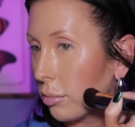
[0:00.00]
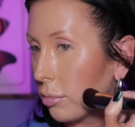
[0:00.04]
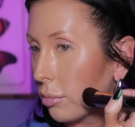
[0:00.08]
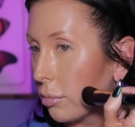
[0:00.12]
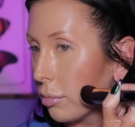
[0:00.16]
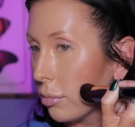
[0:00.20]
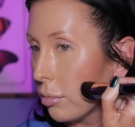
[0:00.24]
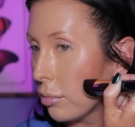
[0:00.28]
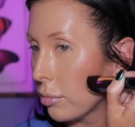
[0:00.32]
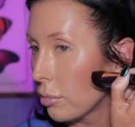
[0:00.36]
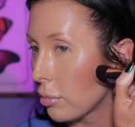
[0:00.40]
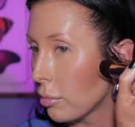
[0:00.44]

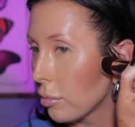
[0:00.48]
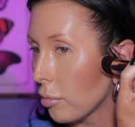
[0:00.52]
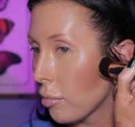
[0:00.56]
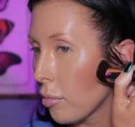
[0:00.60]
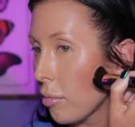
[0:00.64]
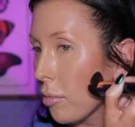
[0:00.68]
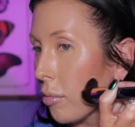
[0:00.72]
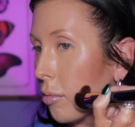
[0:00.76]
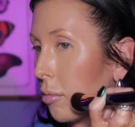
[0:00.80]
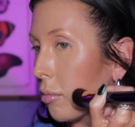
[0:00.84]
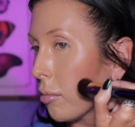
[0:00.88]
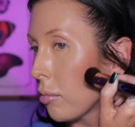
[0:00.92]

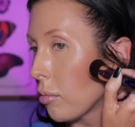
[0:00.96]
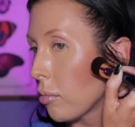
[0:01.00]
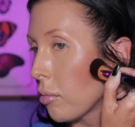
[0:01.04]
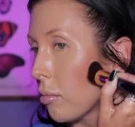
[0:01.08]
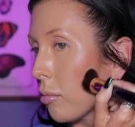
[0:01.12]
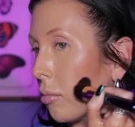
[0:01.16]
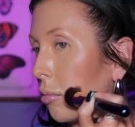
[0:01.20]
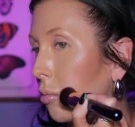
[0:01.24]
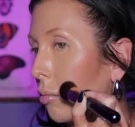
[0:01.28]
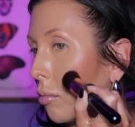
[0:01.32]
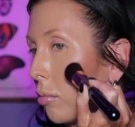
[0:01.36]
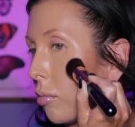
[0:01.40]

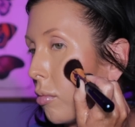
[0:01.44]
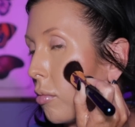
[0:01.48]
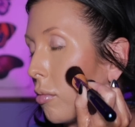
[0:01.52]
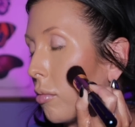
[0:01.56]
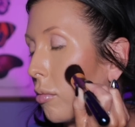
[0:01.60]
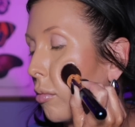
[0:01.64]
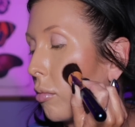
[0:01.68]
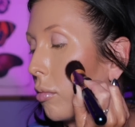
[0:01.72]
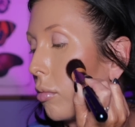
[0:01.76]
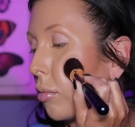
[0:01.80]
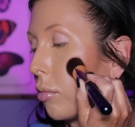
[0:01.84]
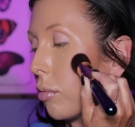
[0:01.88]

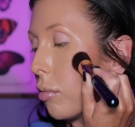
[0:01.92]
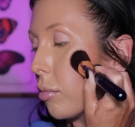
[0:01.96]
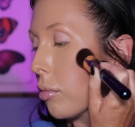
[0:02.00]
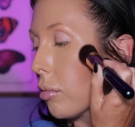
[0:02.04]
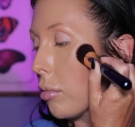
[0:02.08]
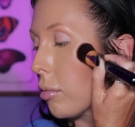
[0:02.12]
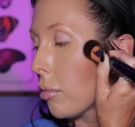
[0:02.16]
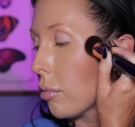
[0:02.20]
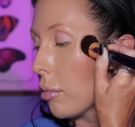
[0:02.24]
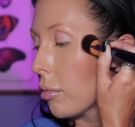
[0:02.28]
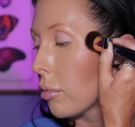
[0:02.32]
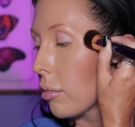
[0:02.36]

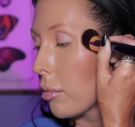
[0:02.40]
Nobody speaks.